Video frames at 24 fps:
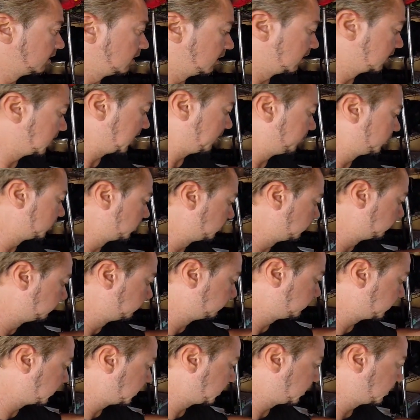A couple
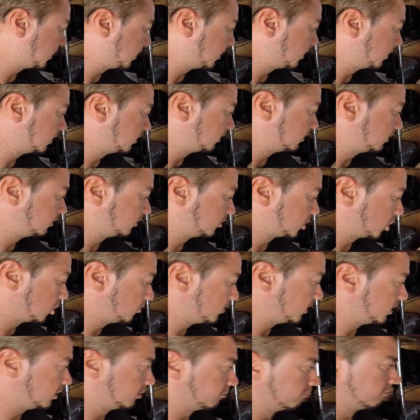of
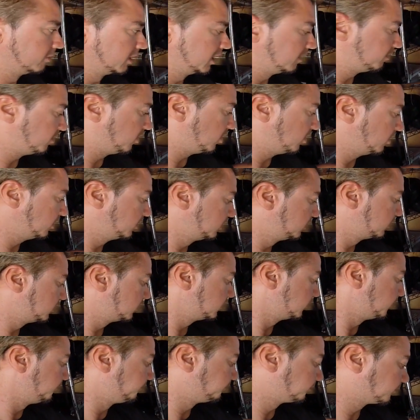Joby Gorilla
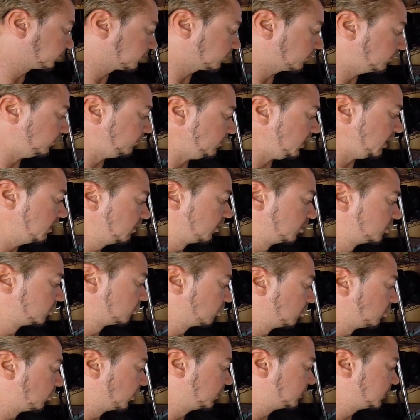Pods. Those
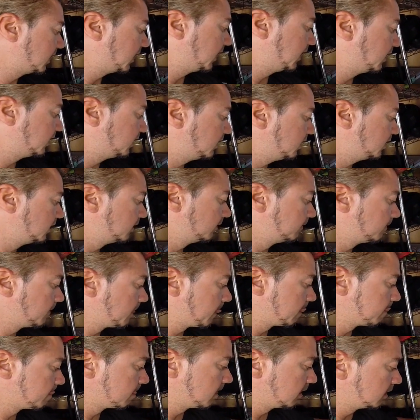are always handy.
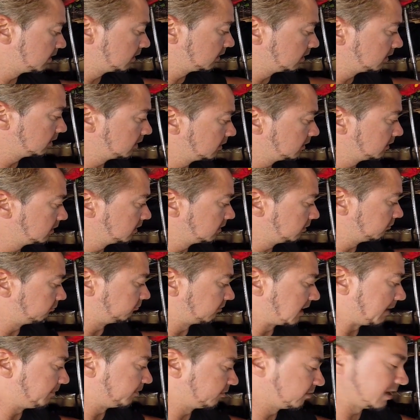
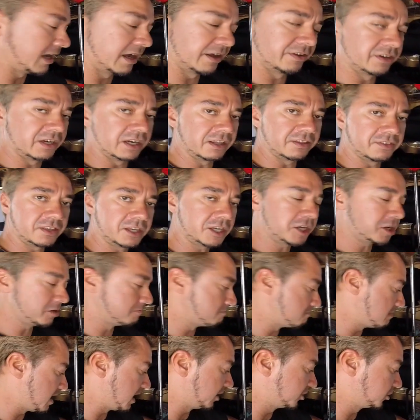Wrap around anything, you
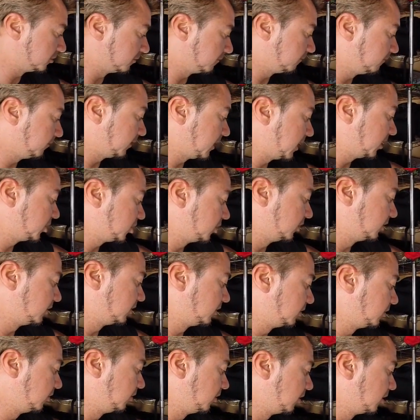mount your flashes
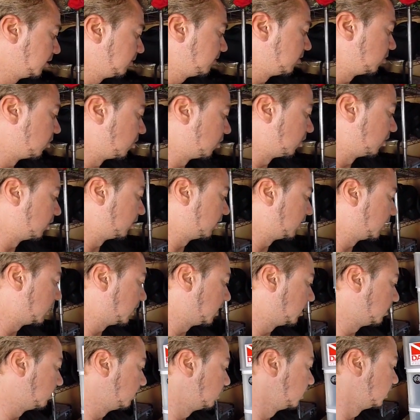to them,
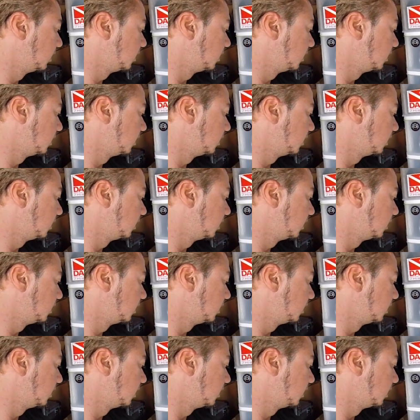or